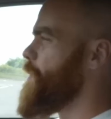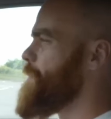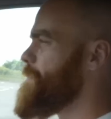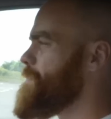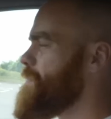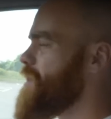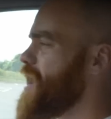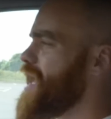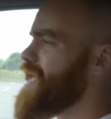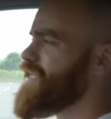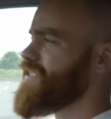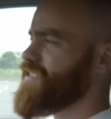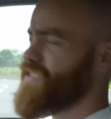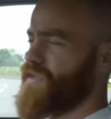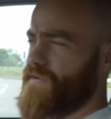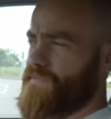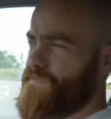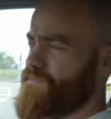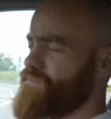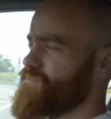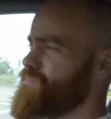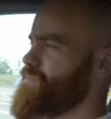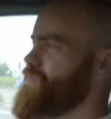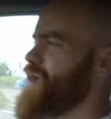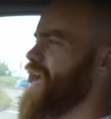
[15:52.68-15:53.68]
a
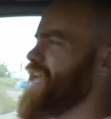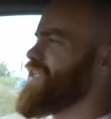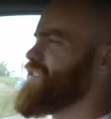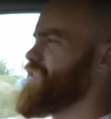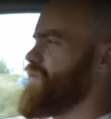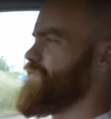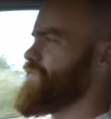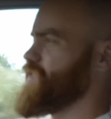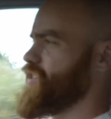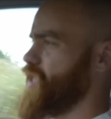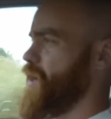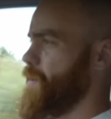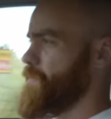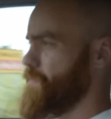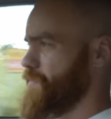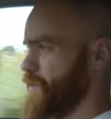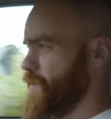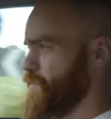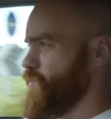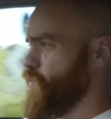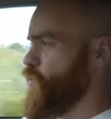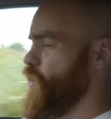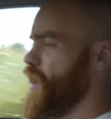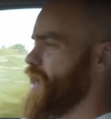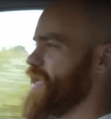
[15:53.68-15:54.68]
massive jump
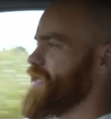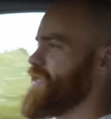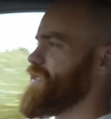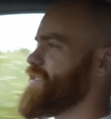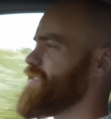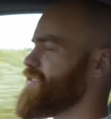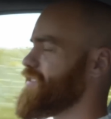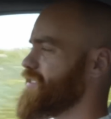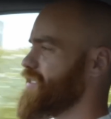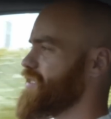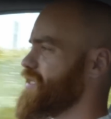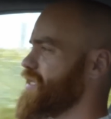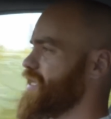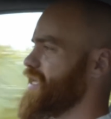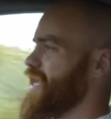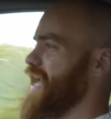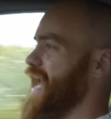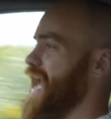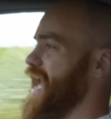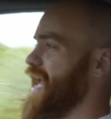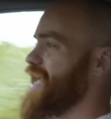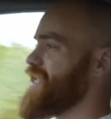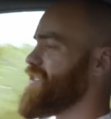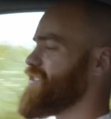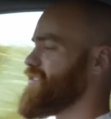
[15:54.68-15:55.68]
in weight,
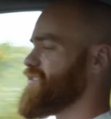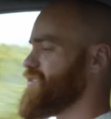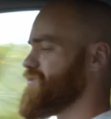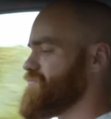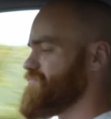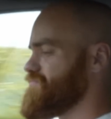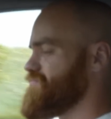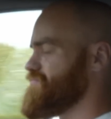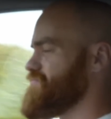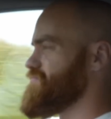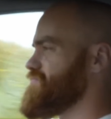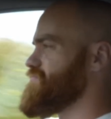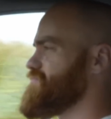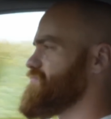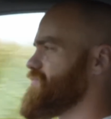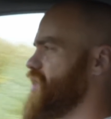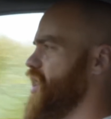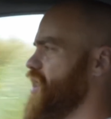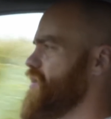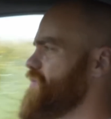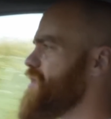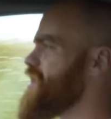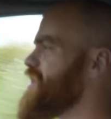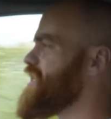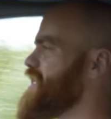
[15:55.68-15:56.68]
and
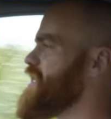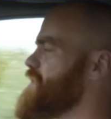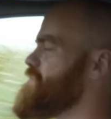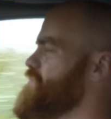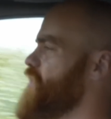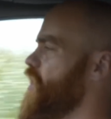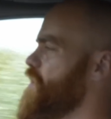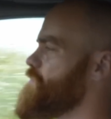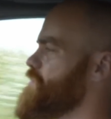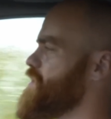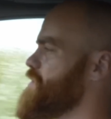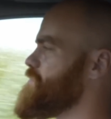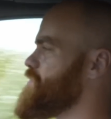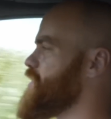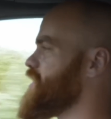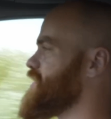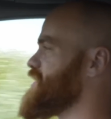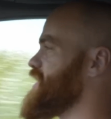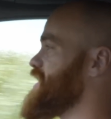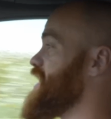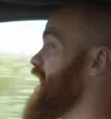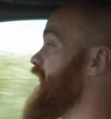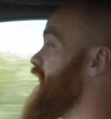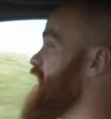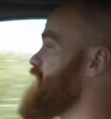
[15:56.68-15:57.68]
I reckon it might be because
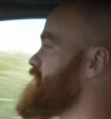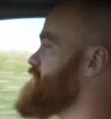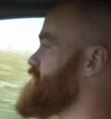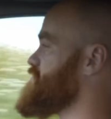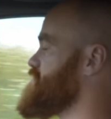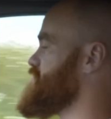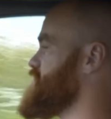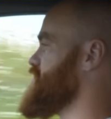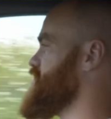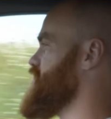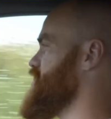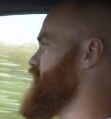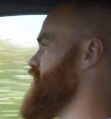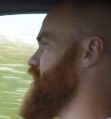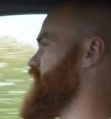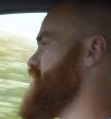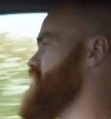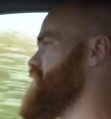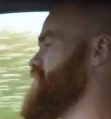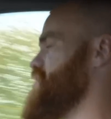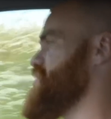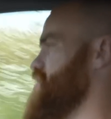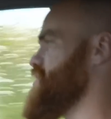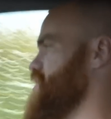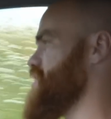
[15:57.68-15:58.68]
of that. You
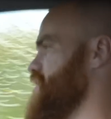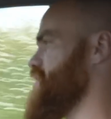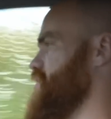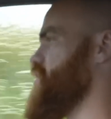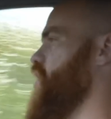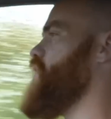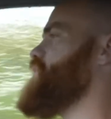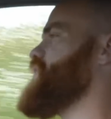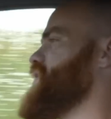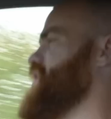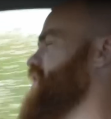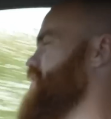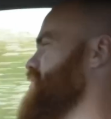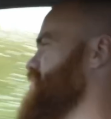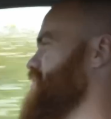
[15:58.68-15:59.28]
know, obviously